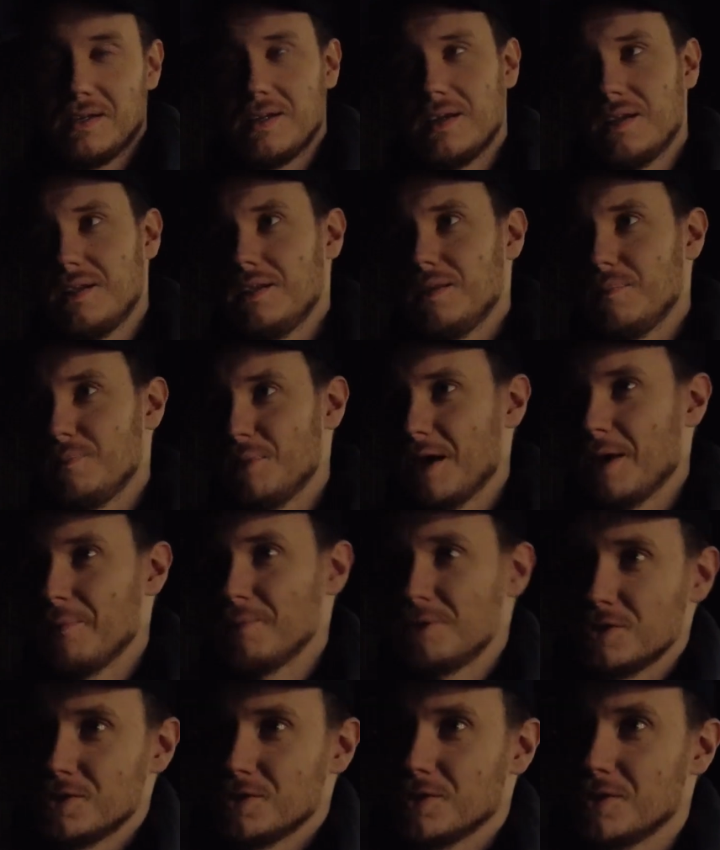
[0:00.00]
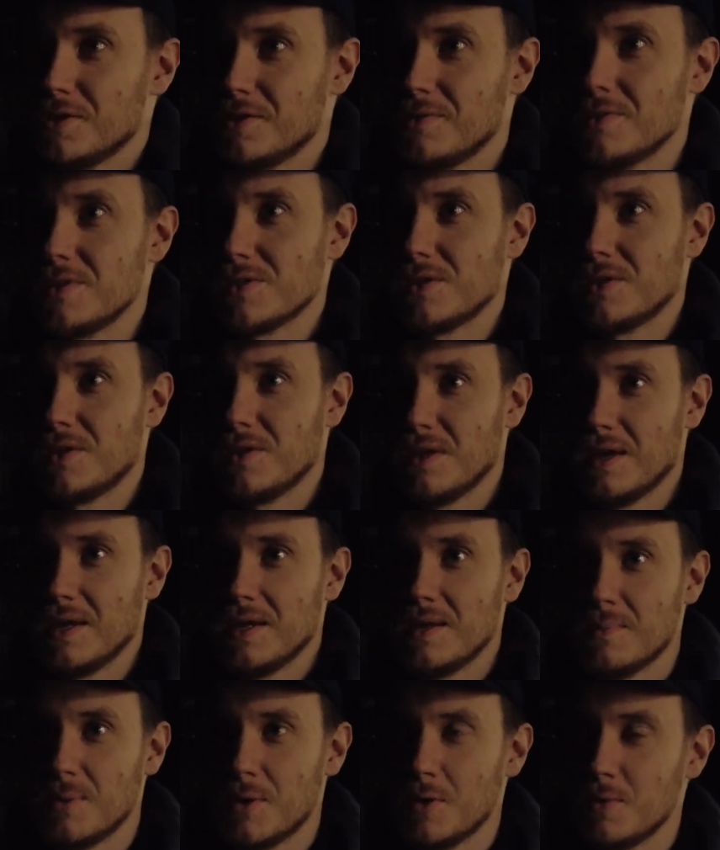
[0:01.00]
I'll be happy to show you the result of
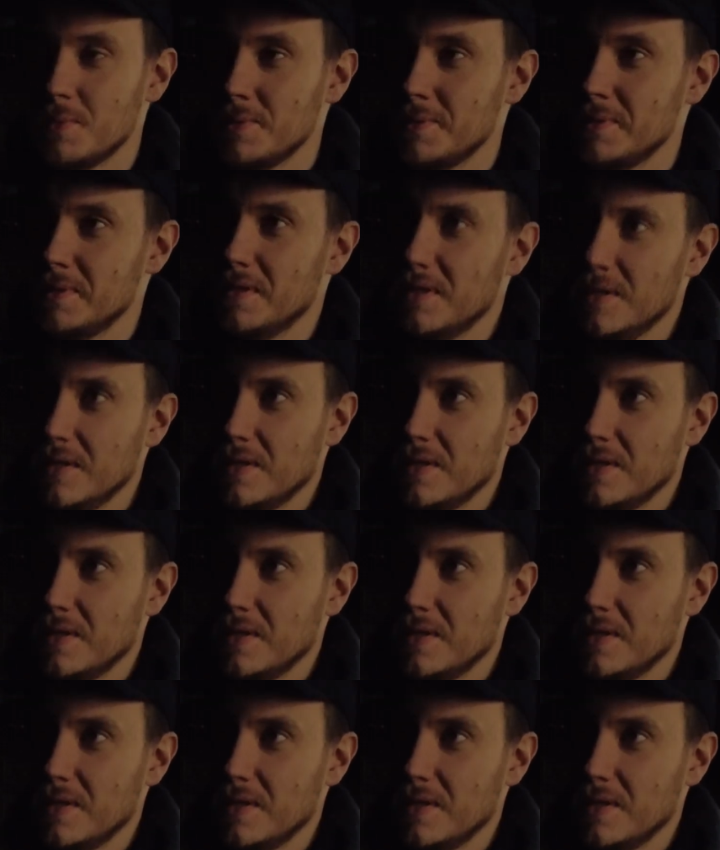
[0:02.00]
that in a moment.